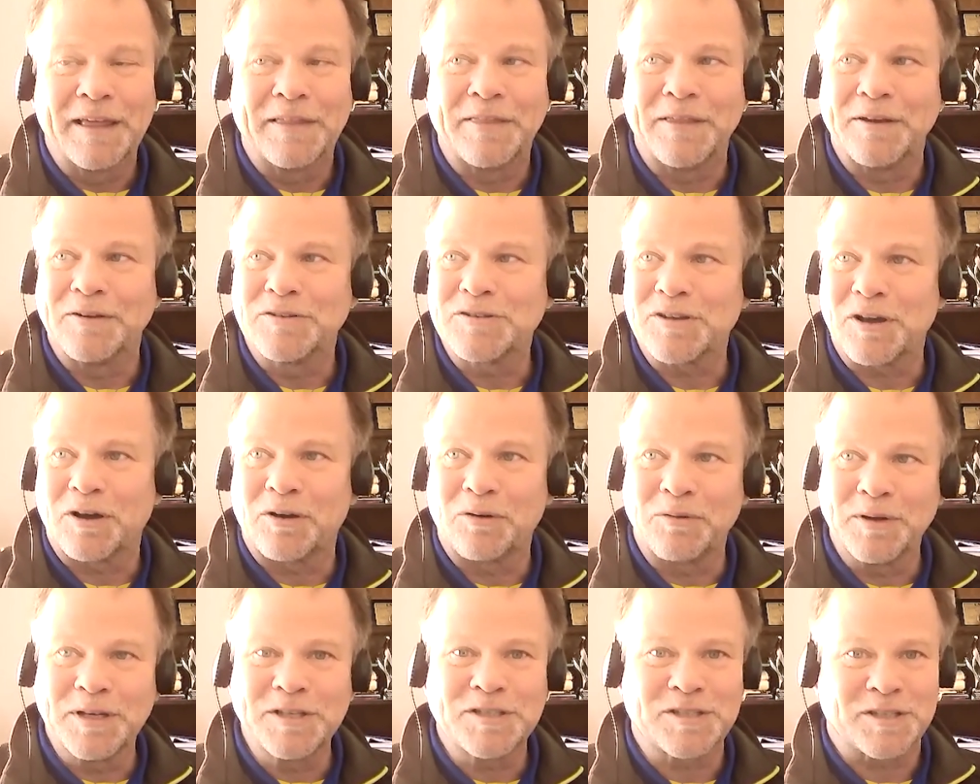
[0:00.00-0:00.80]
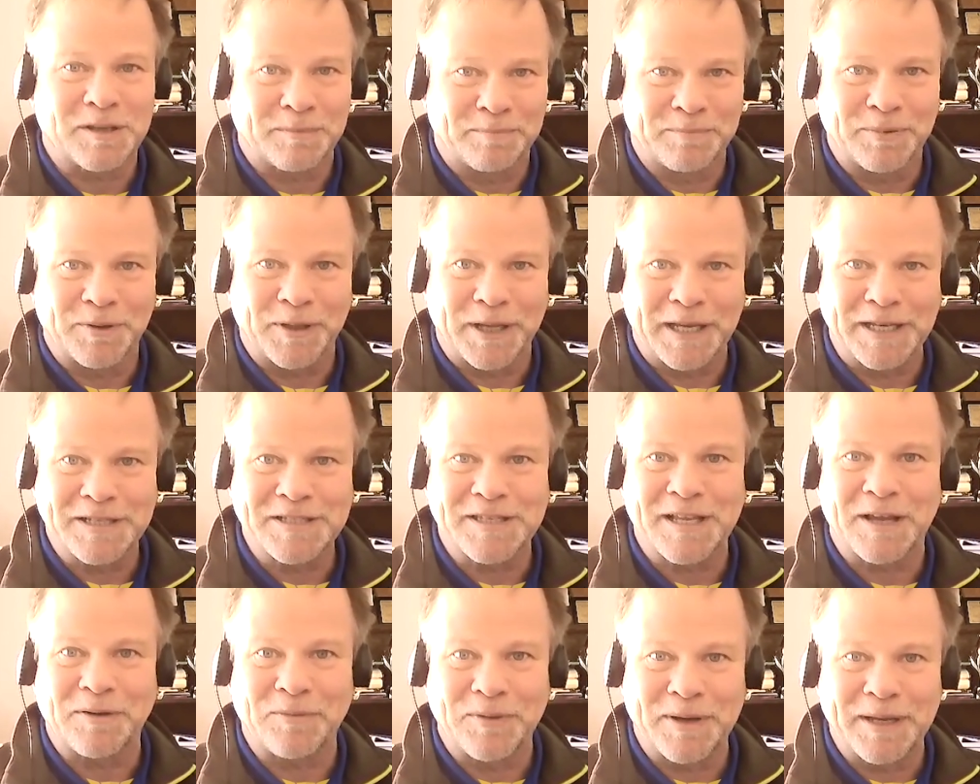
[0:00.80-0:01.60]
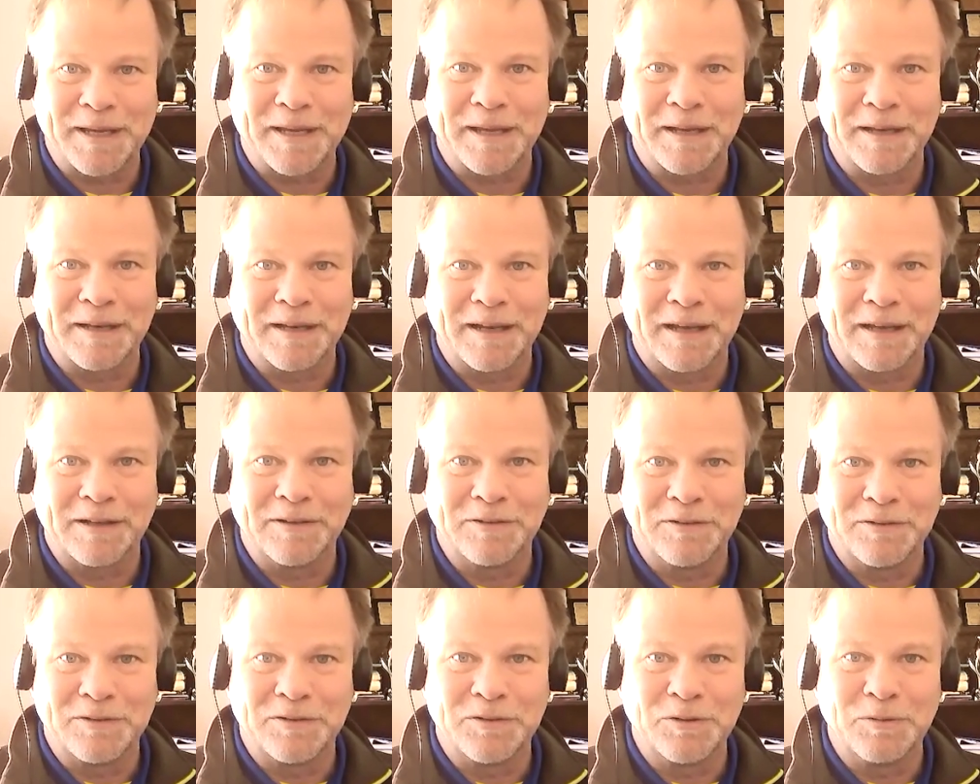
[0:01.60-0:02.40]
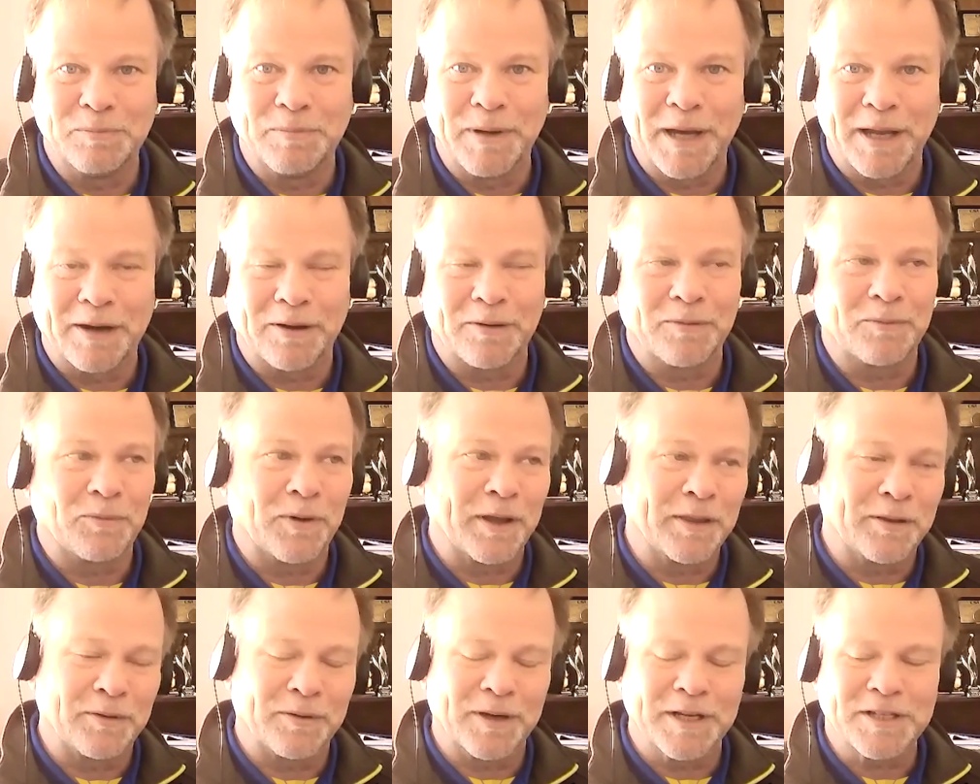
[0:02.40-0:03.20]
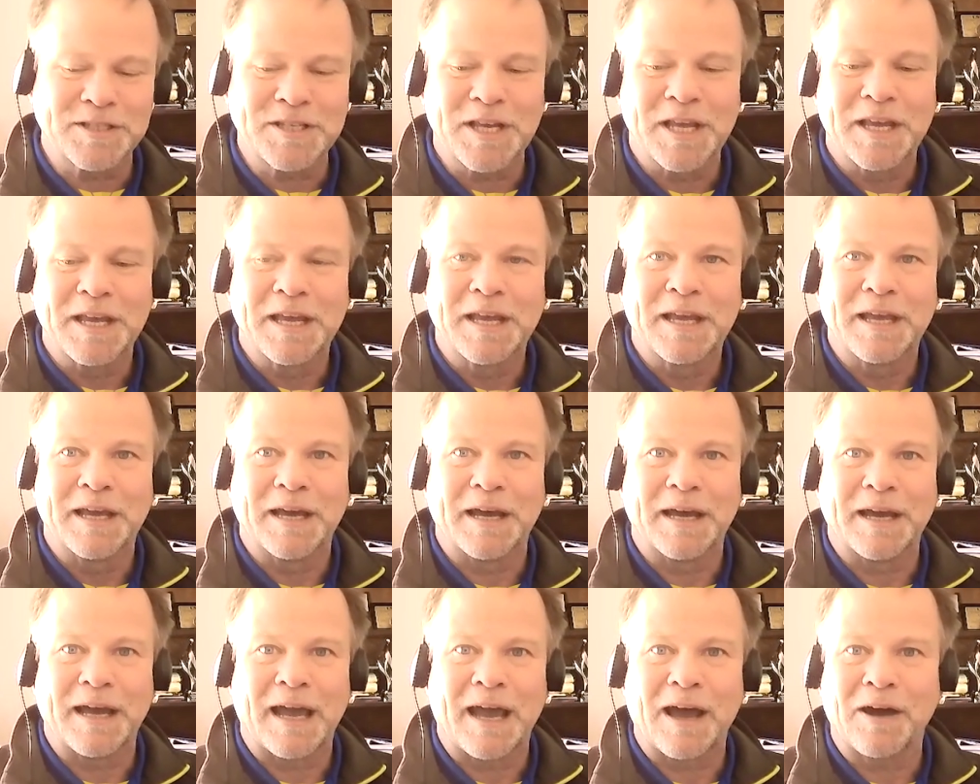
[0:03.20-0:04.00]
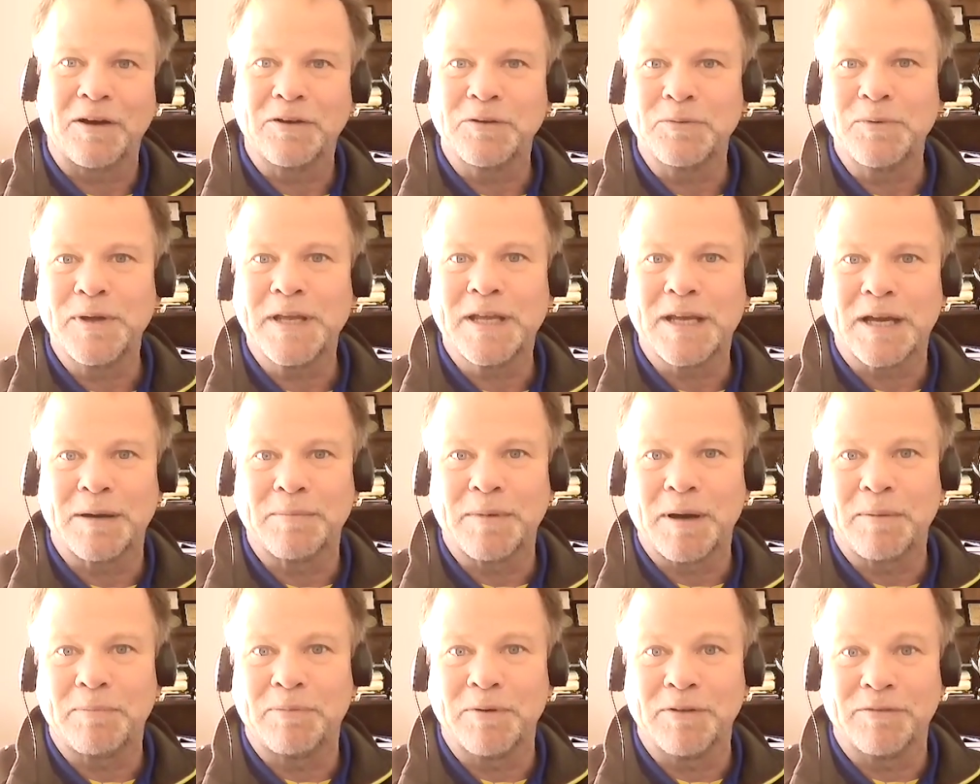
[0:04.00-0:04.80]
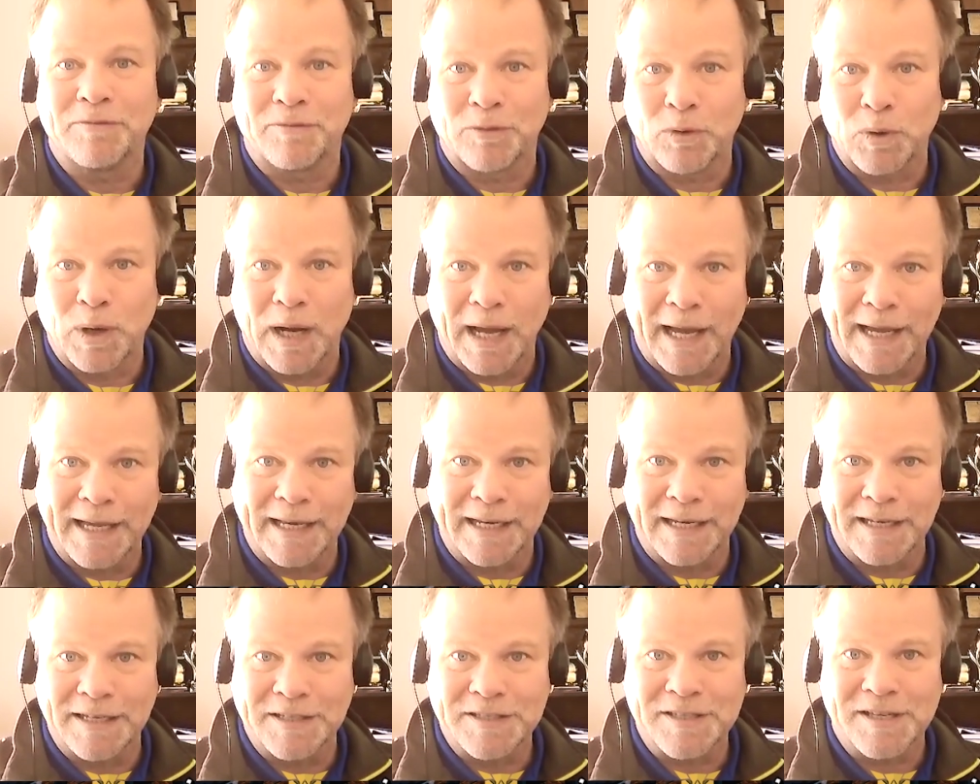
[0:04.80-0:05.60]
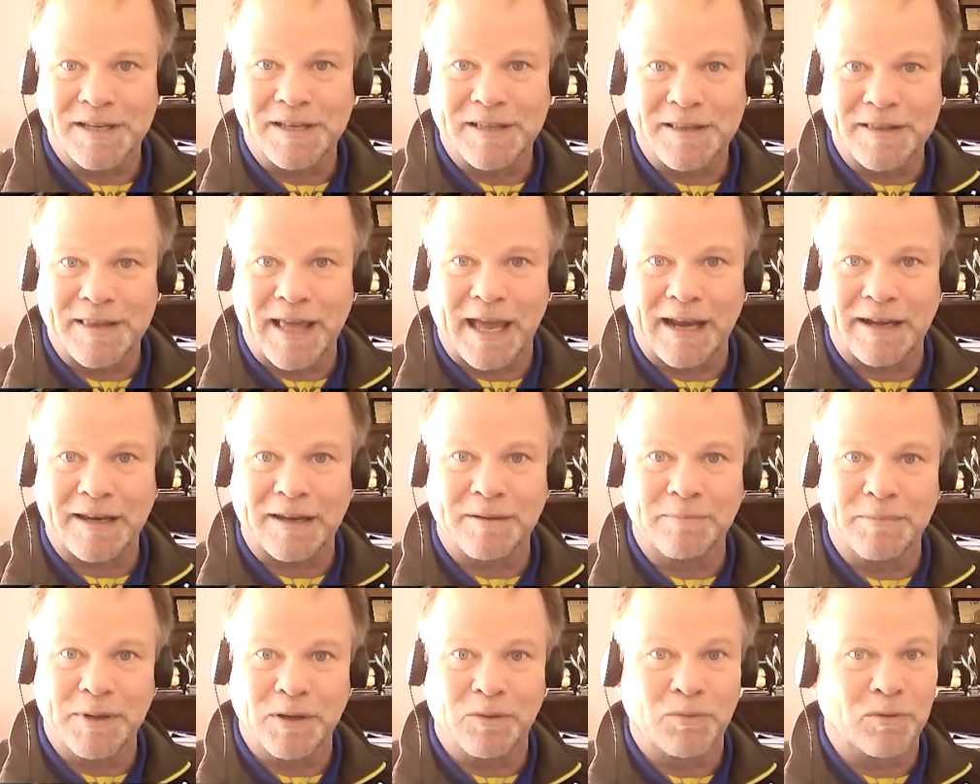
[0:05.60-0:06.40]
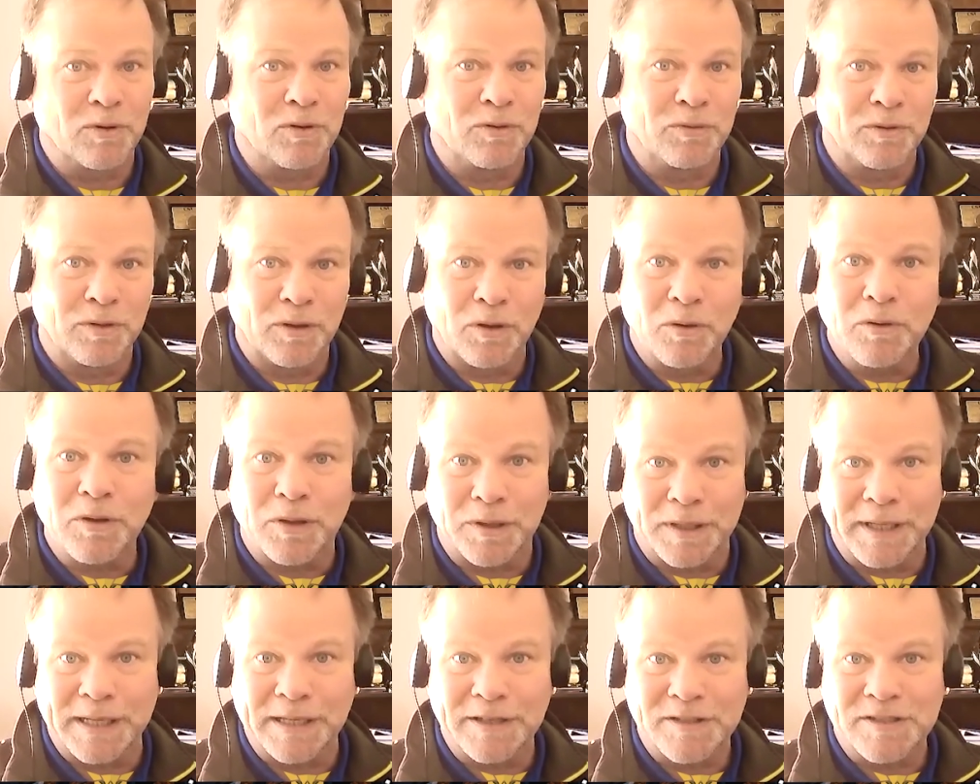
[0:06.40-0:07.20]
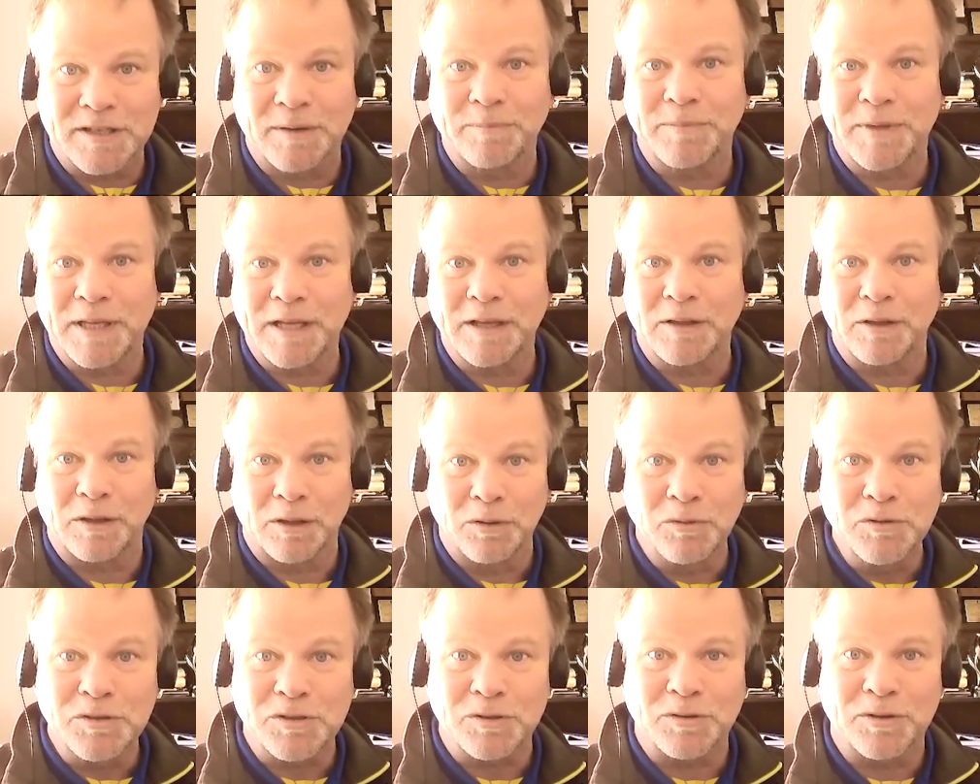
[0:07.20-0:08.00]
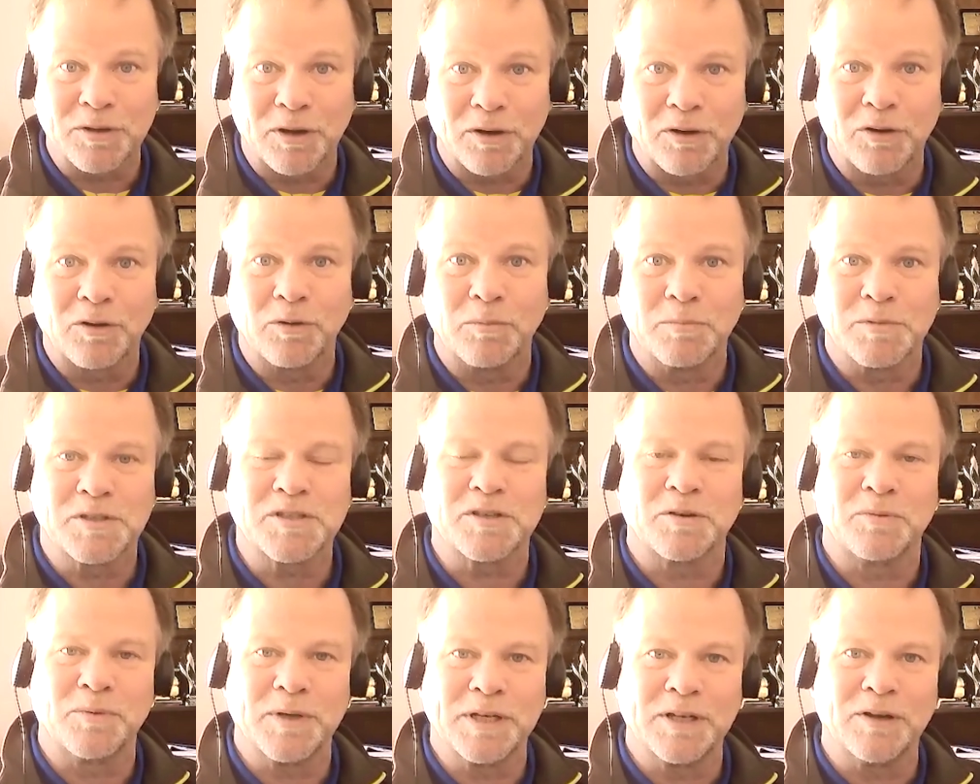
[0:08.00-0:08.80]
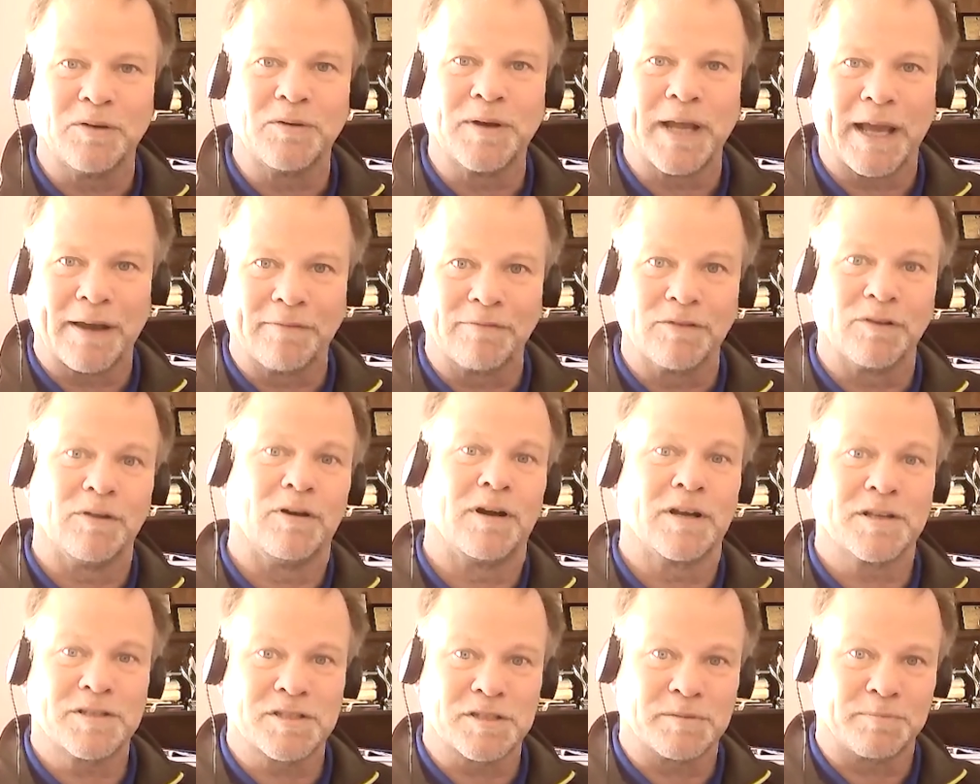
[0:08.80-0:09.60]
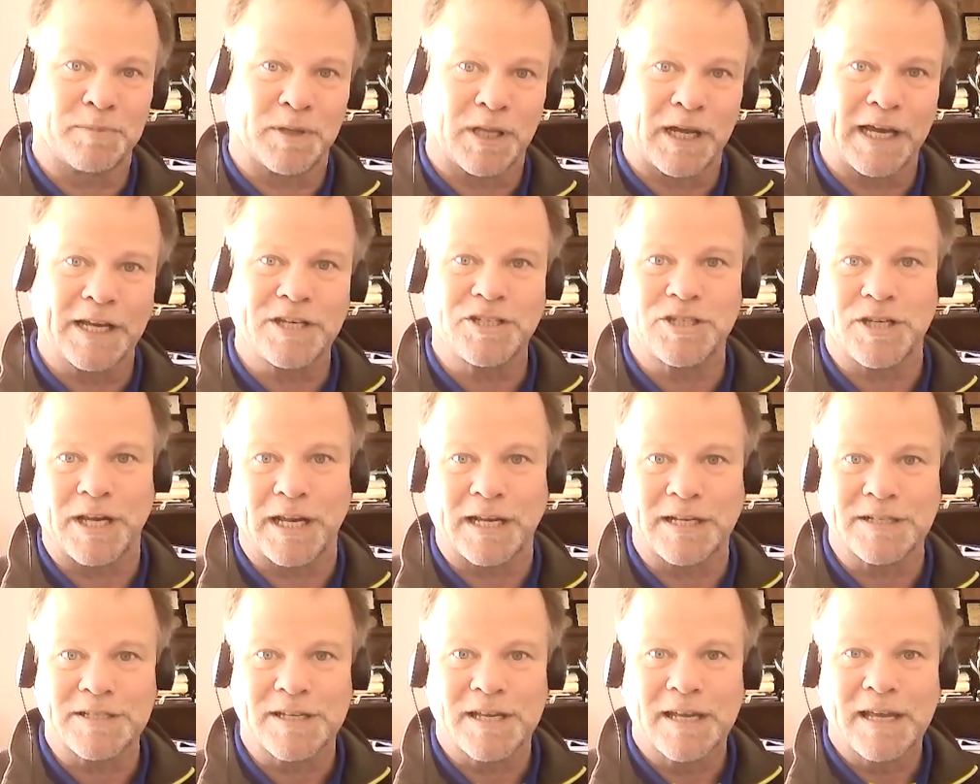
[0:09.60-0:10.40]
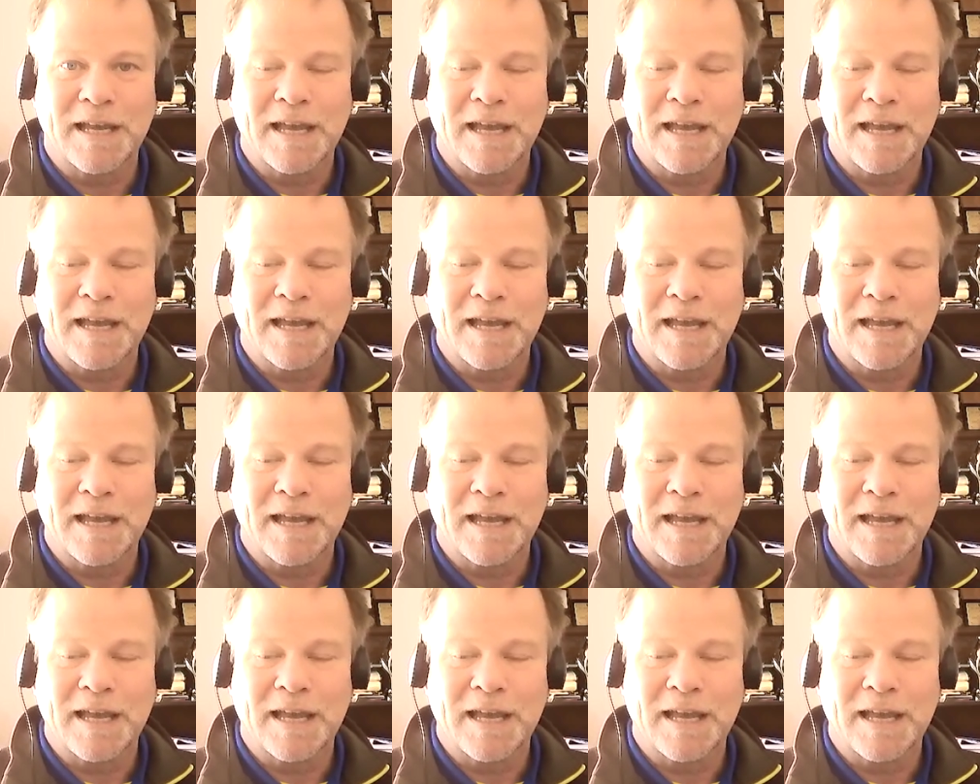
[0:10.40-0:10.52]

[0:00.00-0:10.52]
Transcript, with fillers: There's always some place that we can uh, do better, whether it's uh, how do we come up with varieties that can be grown locally, something closer to home so we don't have long supply chains.